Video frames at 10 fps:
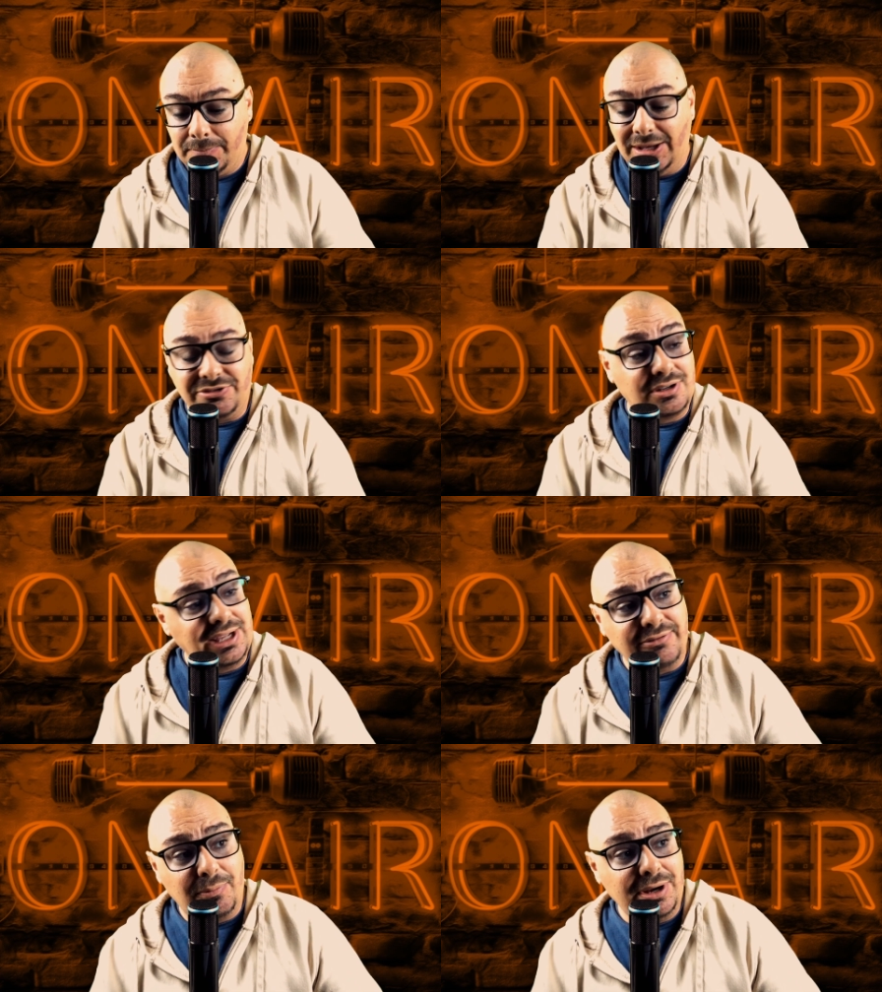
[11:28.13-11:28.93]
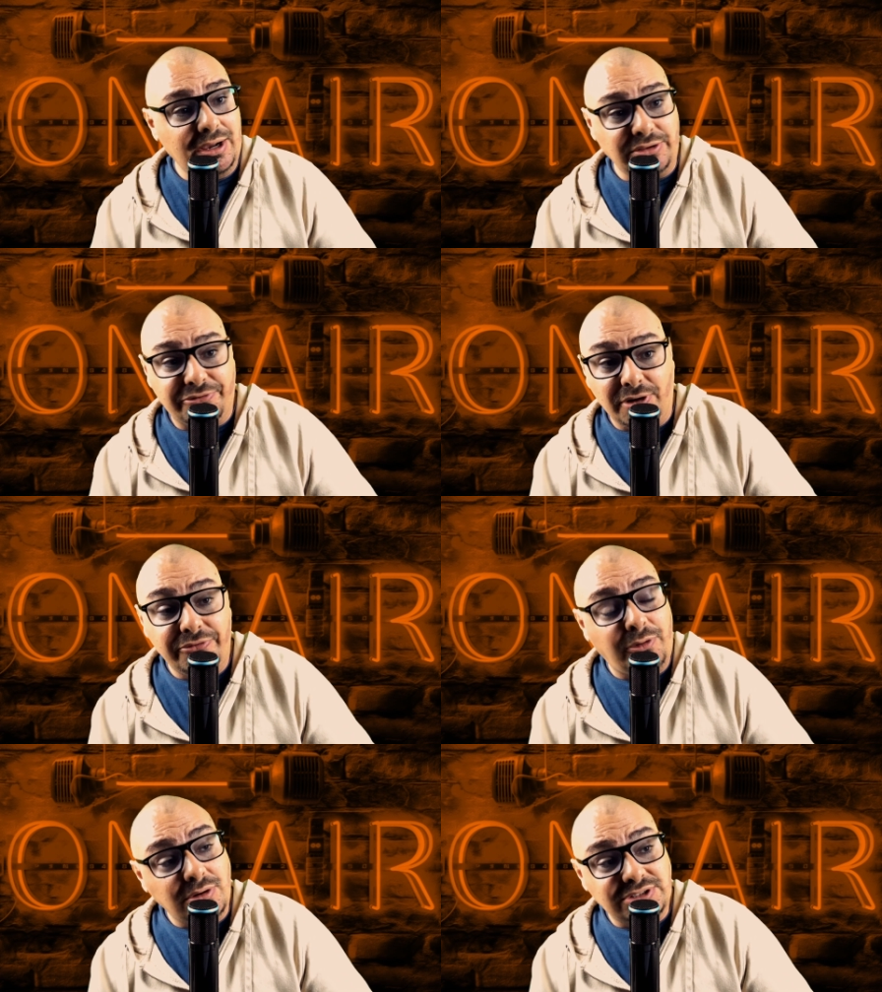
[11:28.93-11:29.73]
Basically, everybody on the
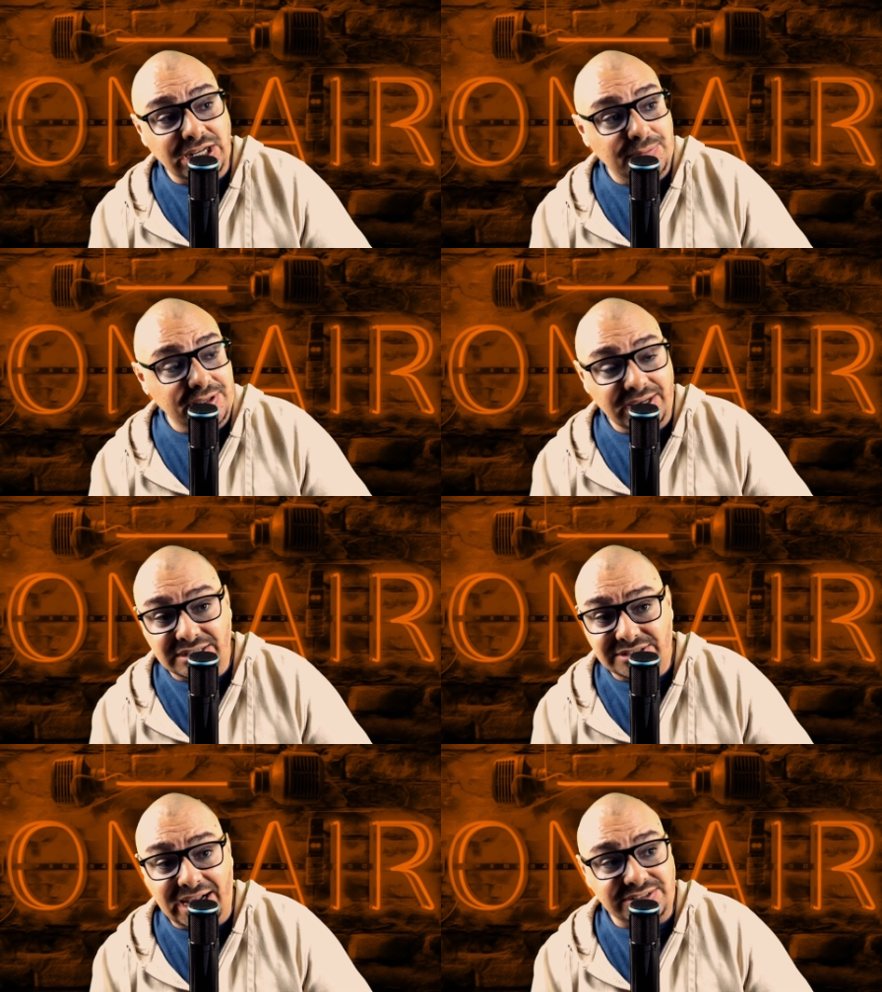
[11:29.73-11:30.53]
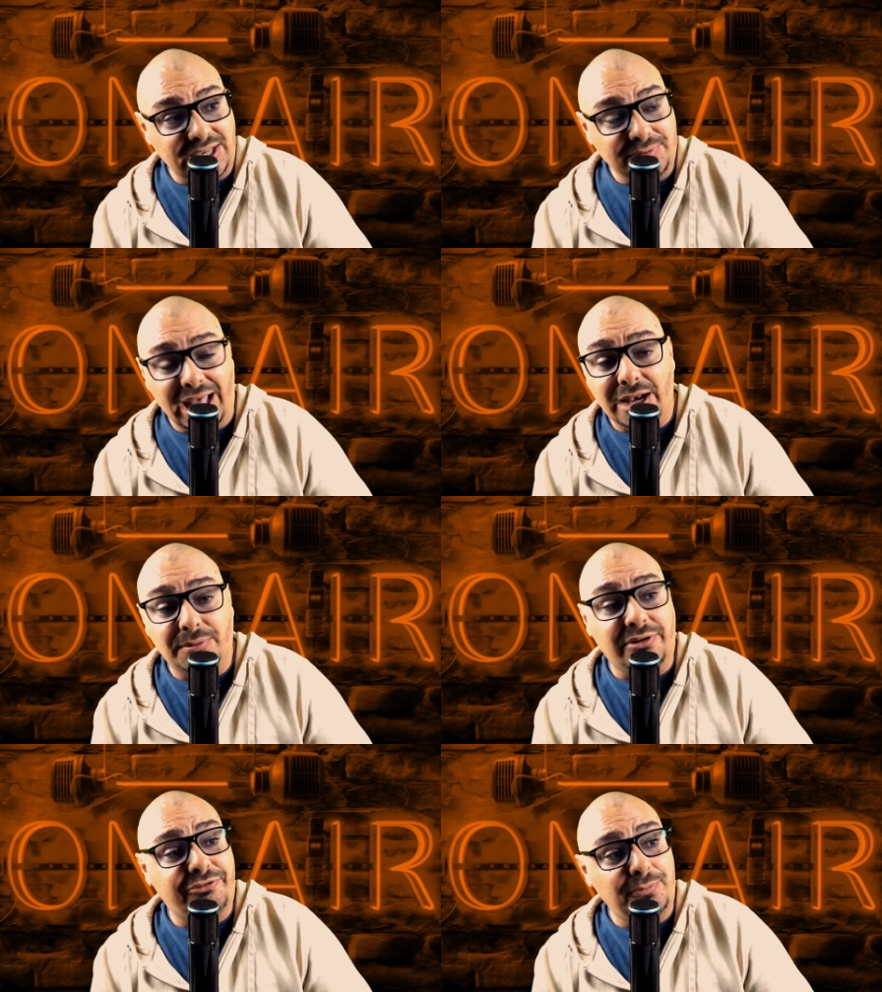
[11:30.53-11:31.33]
front four is going to be the exact same
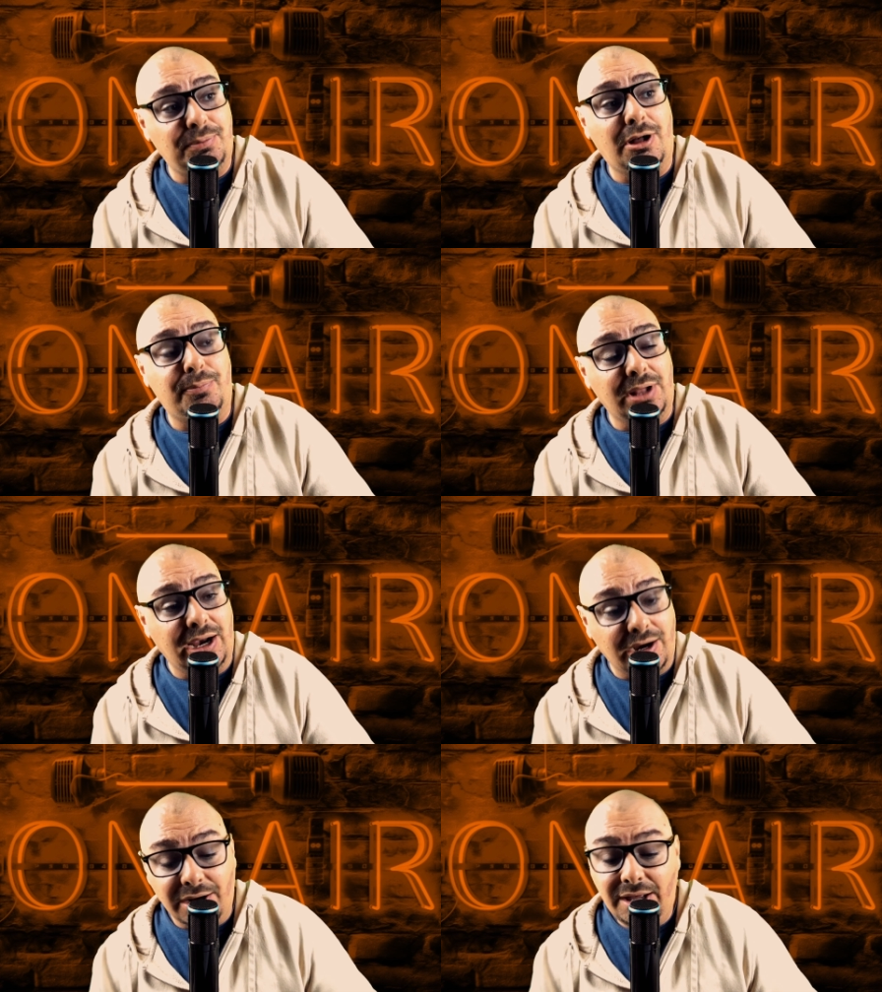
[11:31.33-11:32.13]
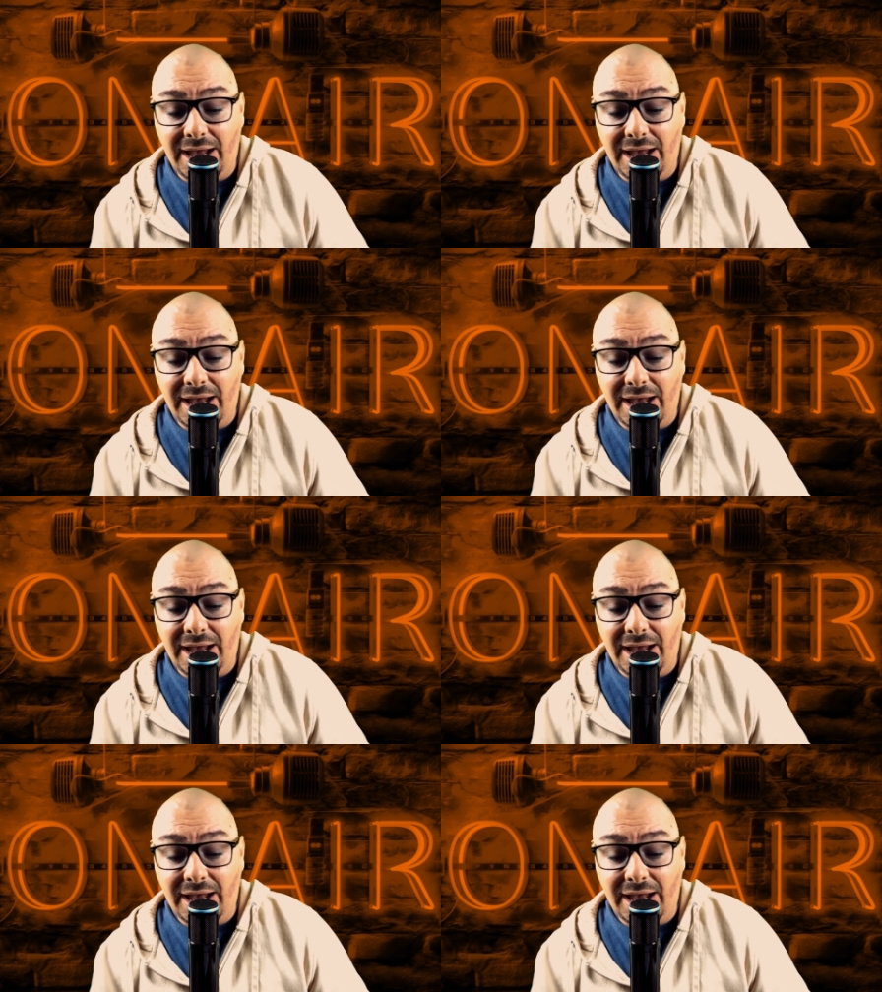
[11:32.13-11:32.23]
caliber of football player,